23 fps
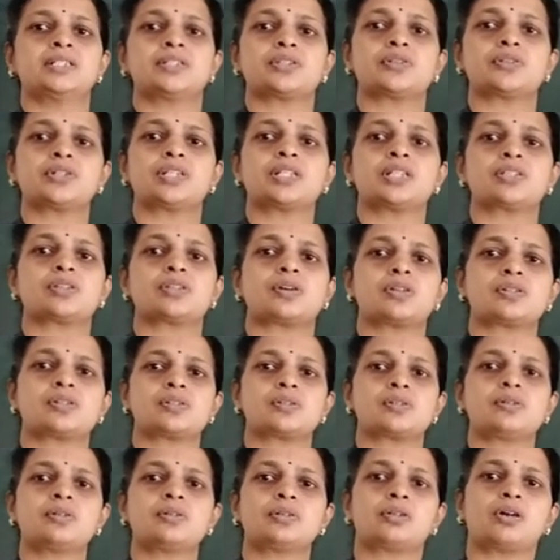So it is
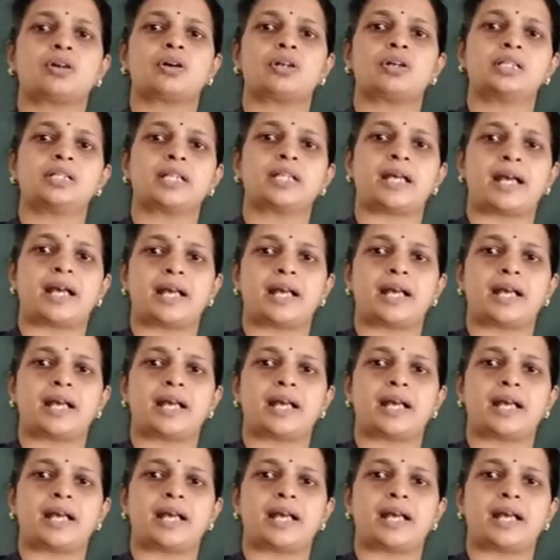also called